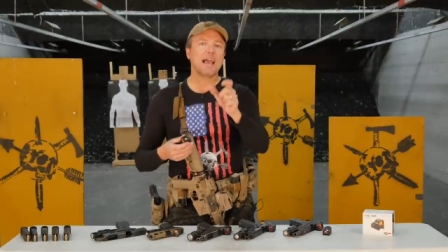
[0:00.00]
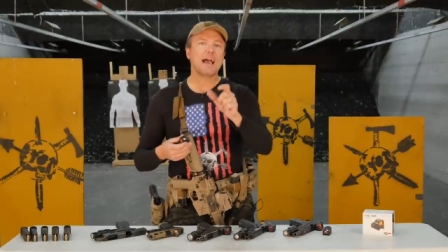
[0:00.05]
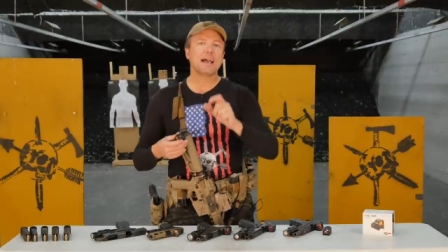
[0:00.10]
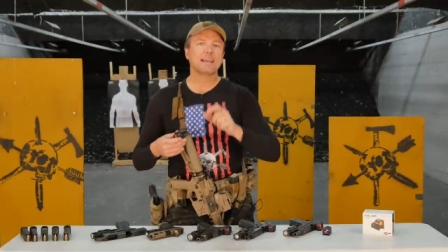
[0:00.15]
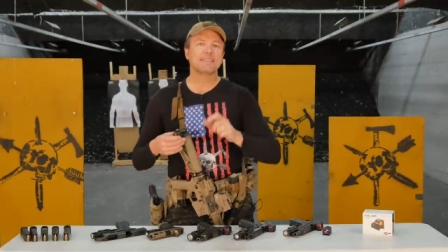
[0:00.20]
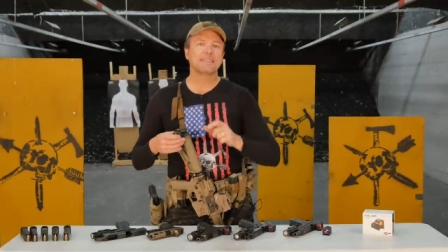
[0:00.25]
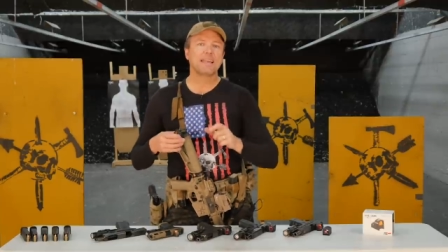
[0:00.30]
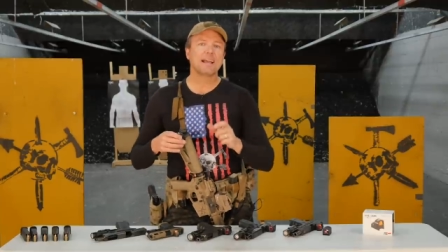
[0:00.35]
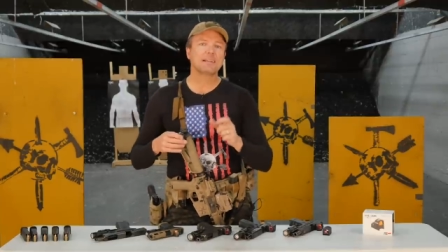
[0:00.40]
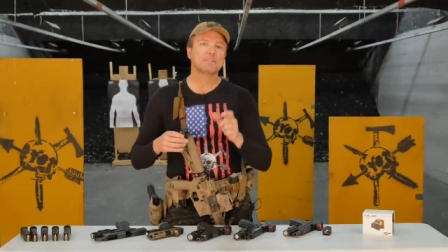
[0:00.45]

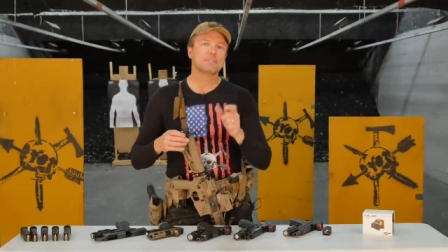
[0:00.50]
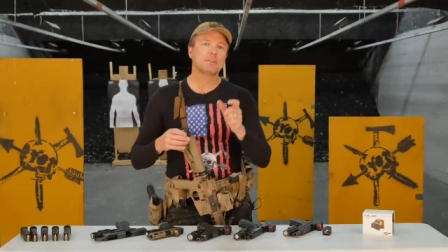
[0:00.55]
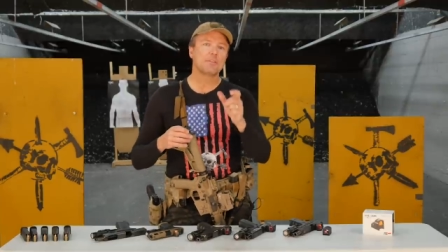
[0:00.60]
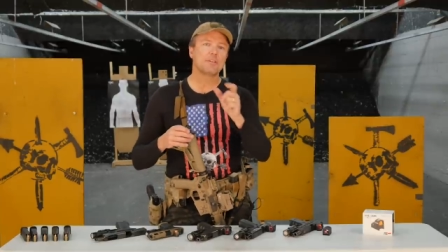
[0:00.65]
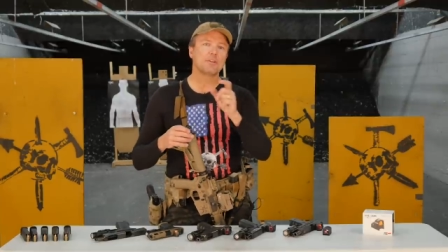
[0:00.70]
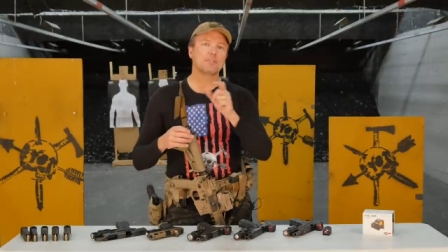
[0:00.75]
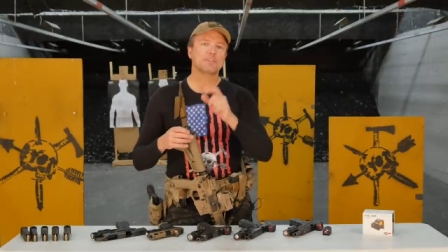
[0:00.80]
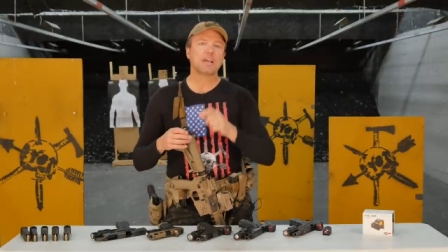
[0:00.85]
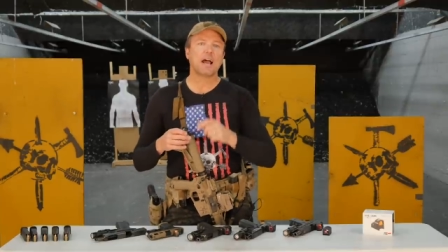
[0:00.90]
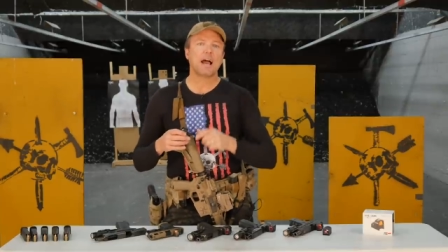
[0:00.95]
add that to
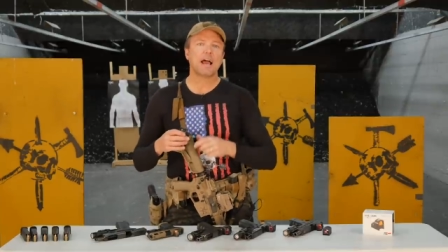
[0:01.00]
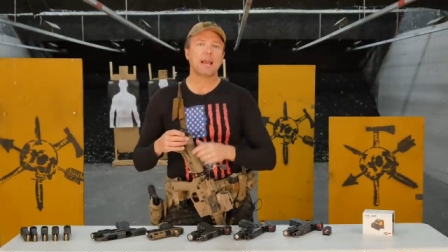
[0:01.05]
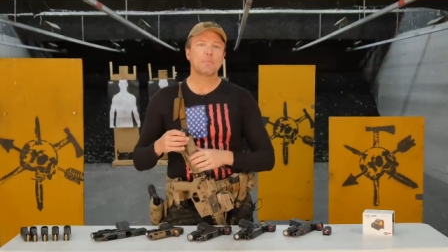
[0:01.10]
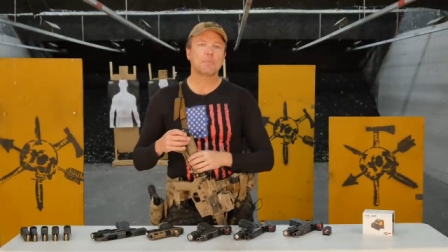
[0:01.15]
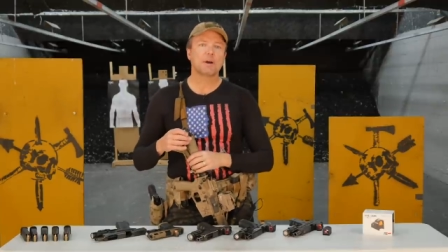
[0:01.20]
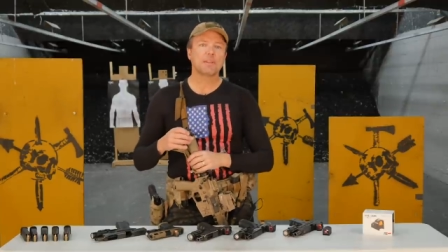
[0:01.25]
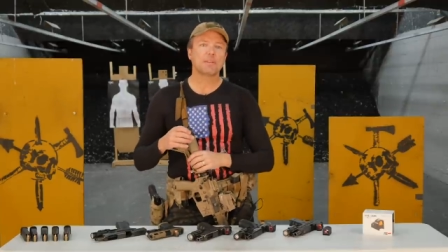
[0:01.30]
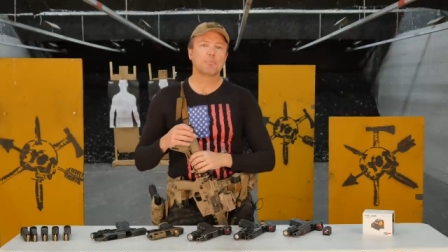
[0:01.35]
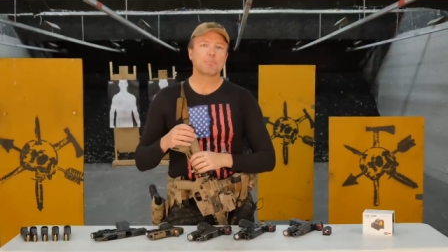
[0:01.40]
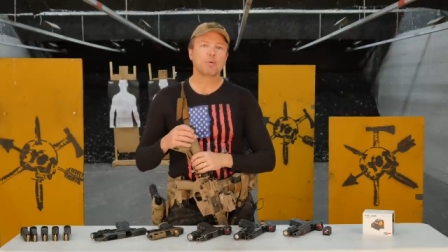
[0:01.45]
their
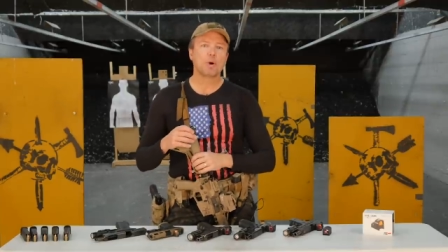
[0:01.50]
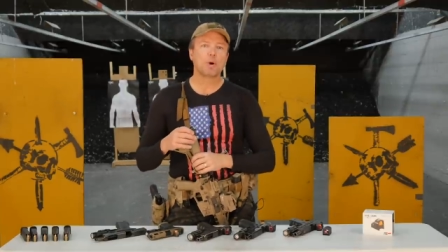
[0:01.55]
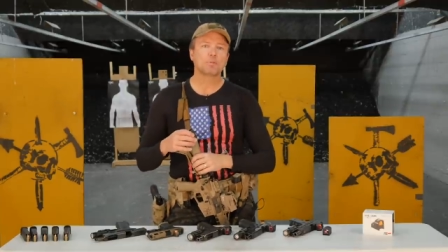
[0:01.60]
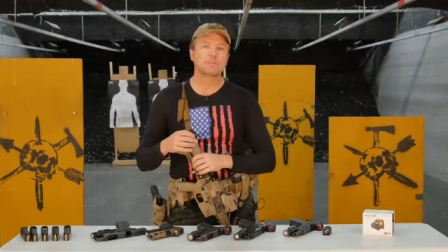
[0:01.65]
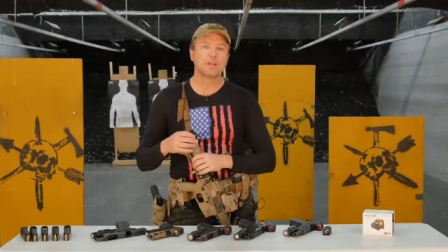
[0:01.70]
time on the pro